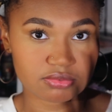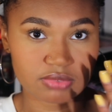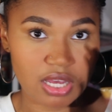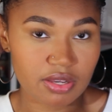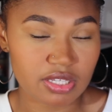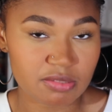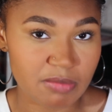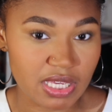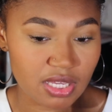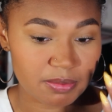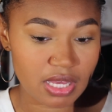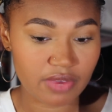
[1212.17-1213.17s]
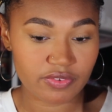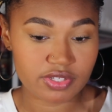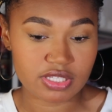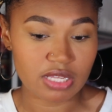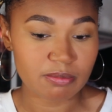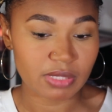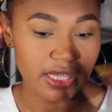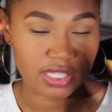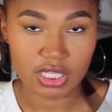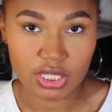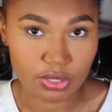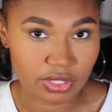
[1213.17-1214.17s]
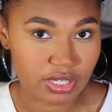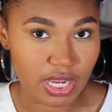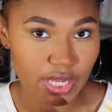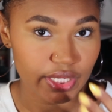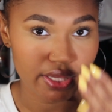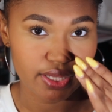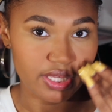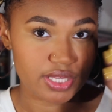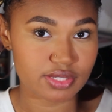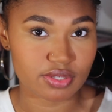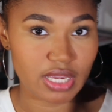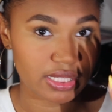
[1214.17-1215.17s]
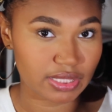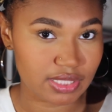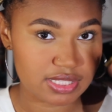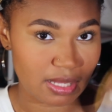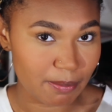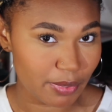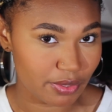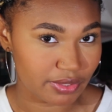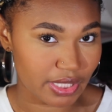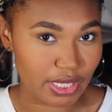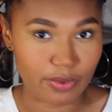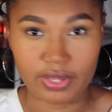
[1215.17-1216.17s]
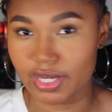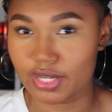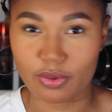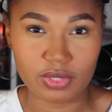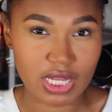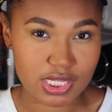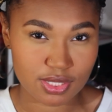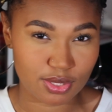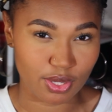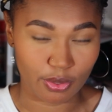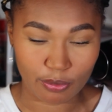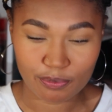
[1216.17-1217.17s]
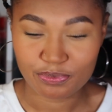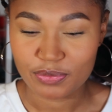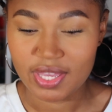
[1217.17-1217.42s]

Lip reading: how can makeup cover sun? Like, you know, they're not going to think because you got like the sunburn thing going on. No one has to know.